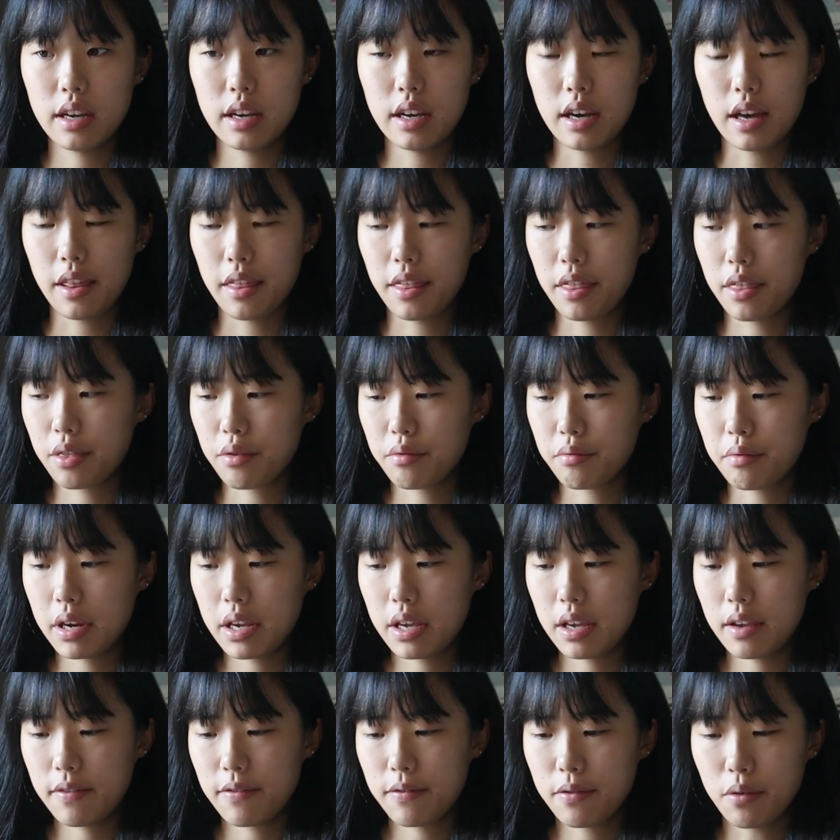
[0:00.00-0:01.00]
at
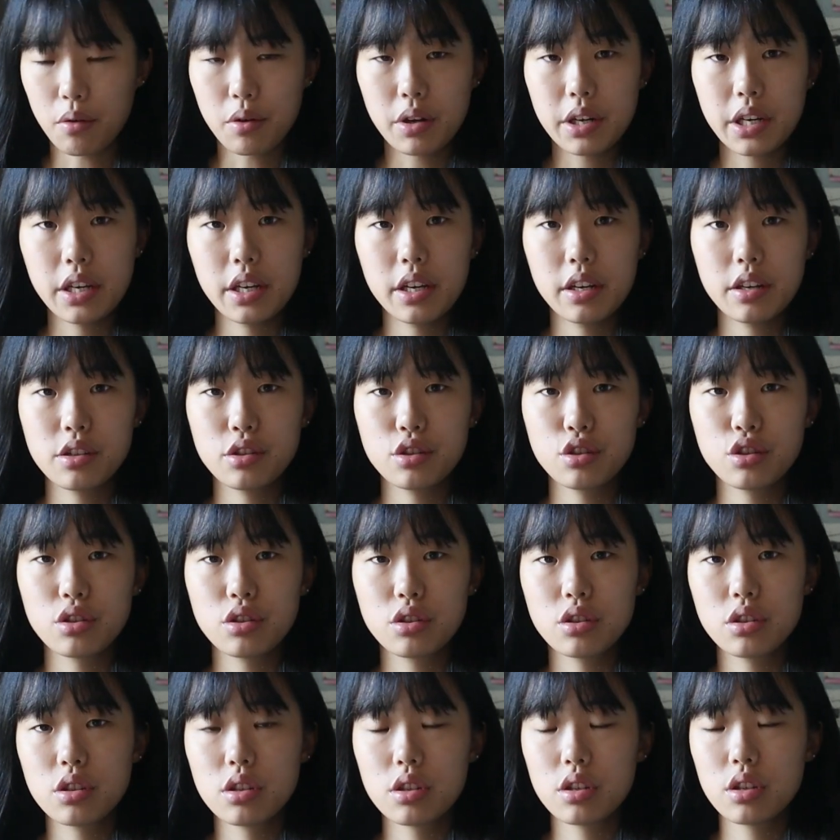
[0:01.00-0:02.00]

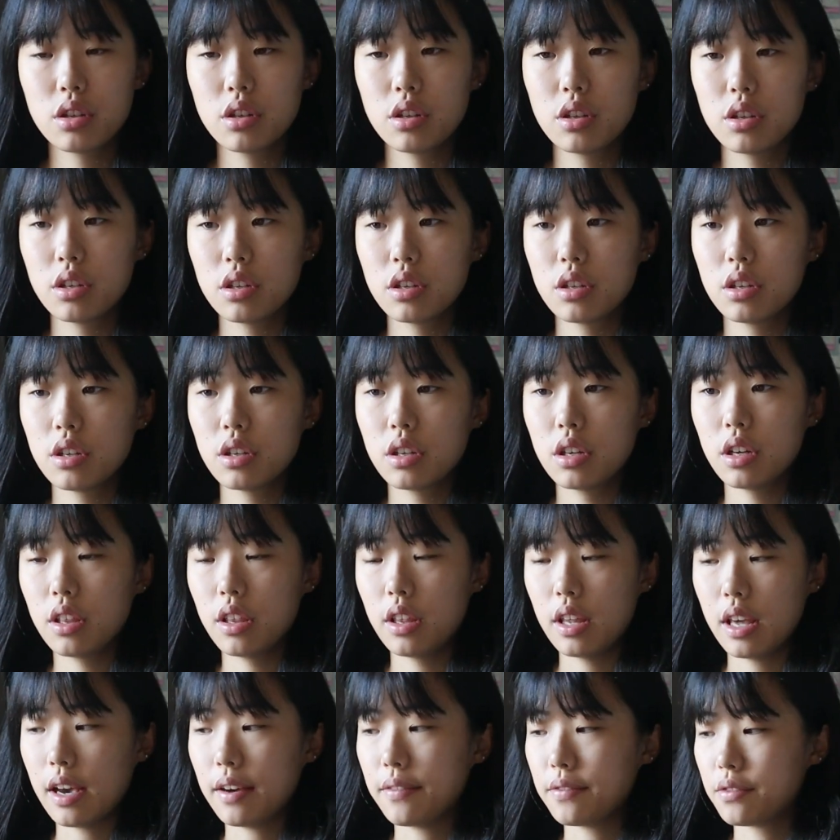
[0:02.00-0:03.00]
3:40-ish in
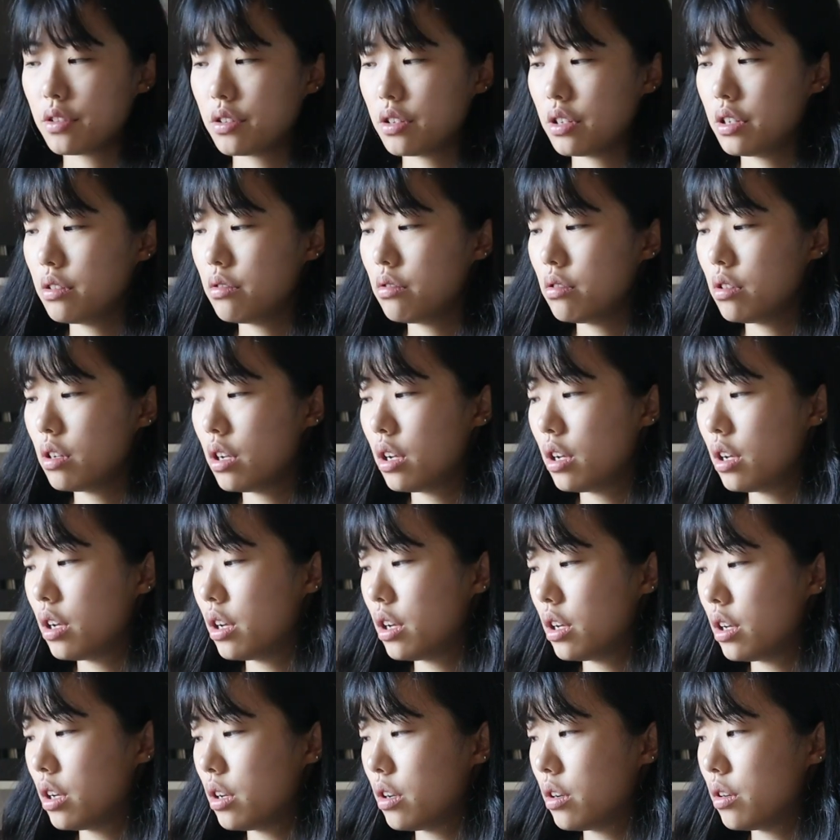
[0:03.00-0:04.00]
the afternoon.
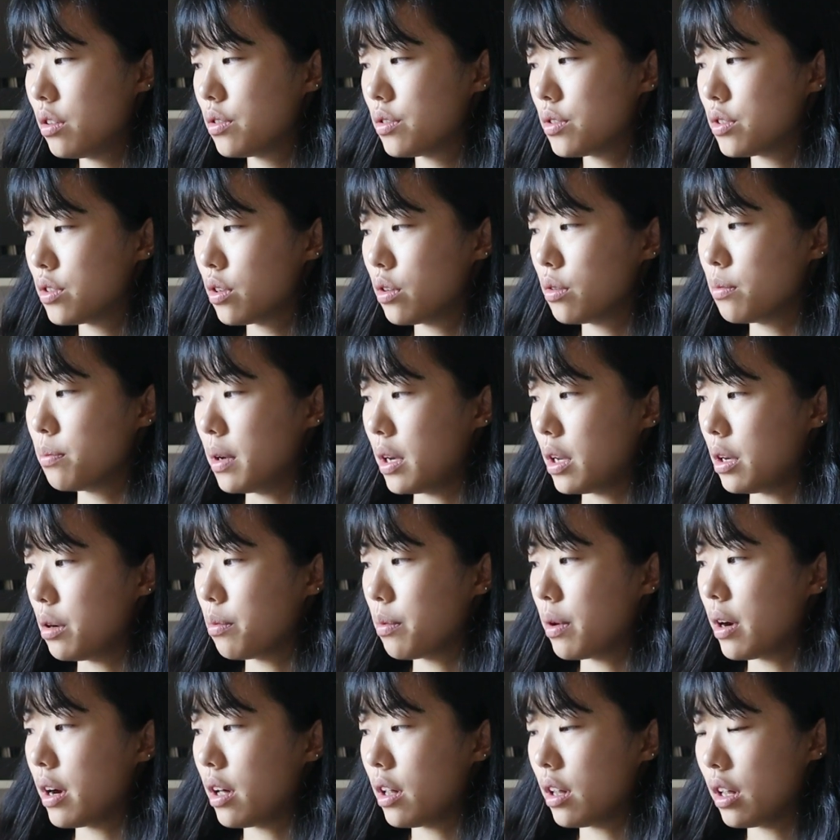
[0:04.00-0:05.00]
So
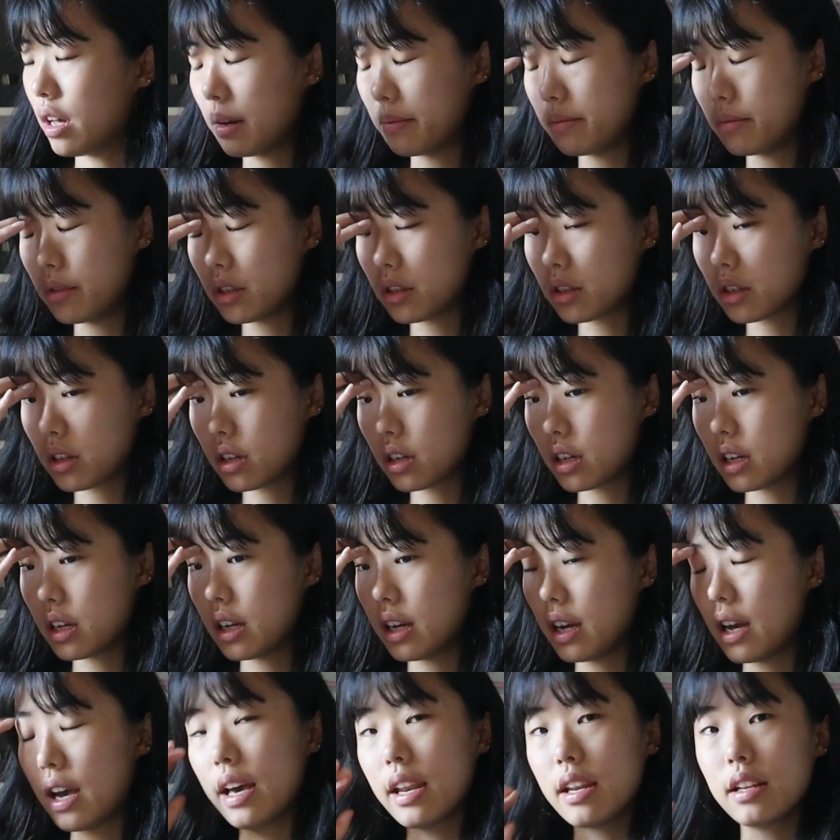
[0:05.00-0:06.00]
meanwhile, I'm just
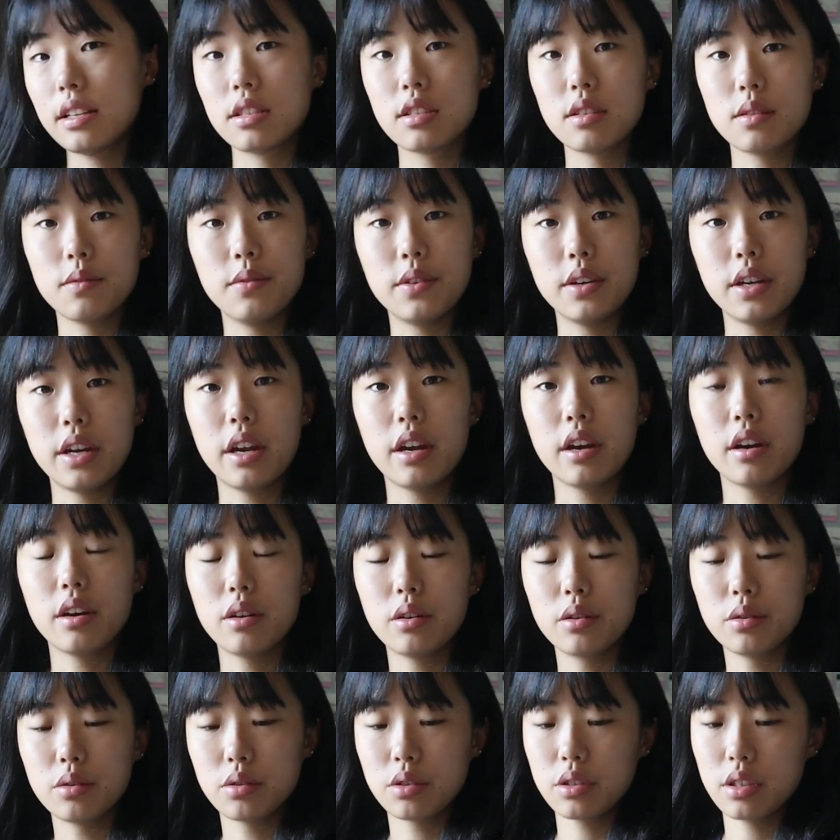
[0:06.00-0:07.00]
gonna edit some
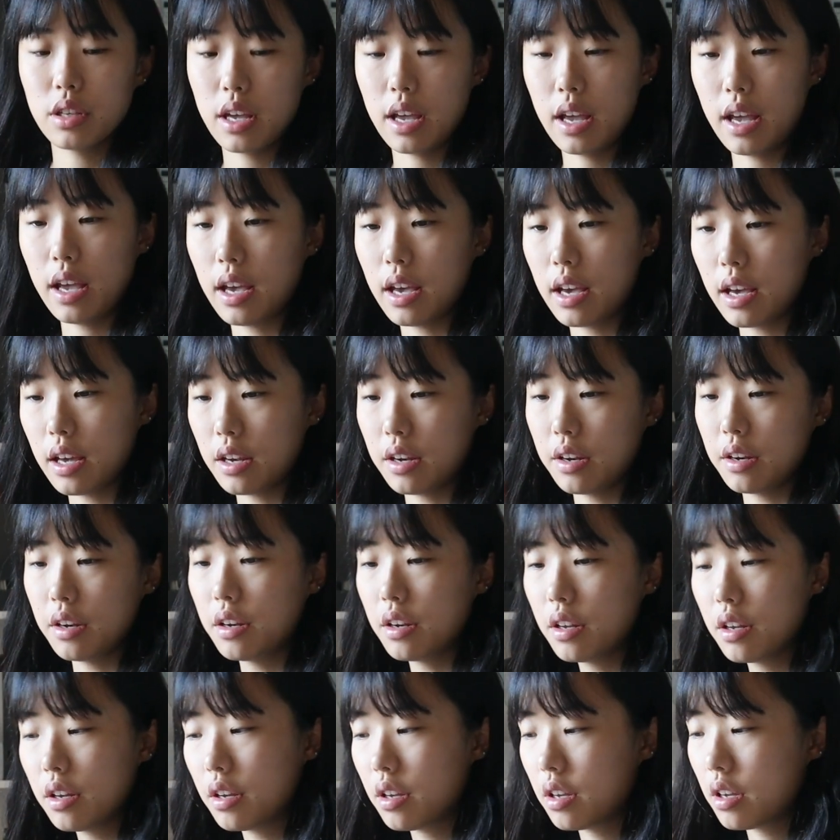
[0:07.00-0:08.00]
videos
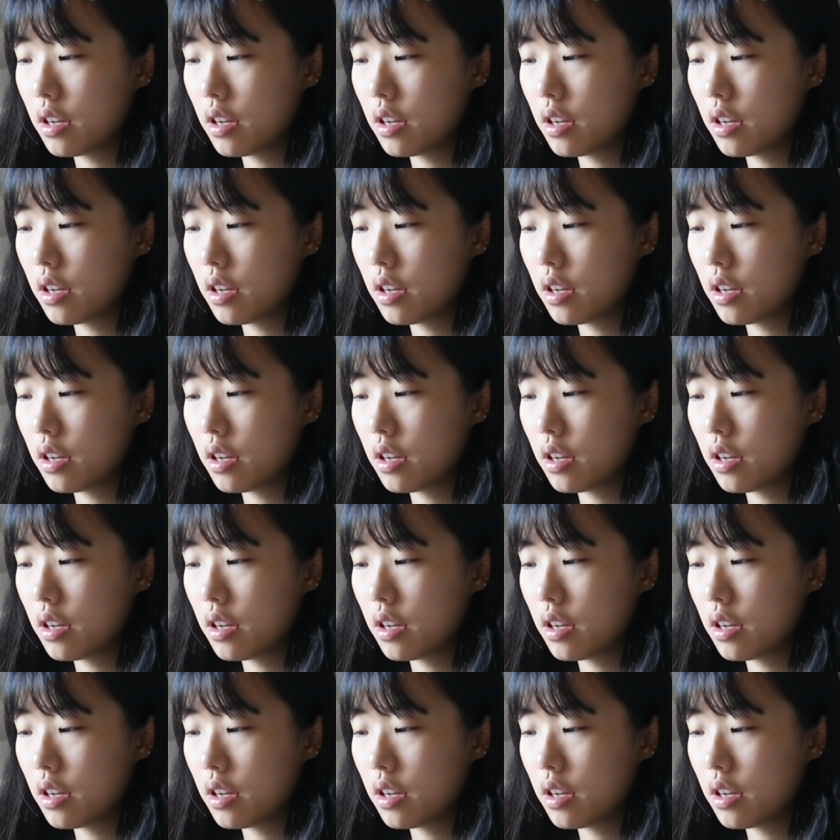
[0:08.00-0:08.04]
and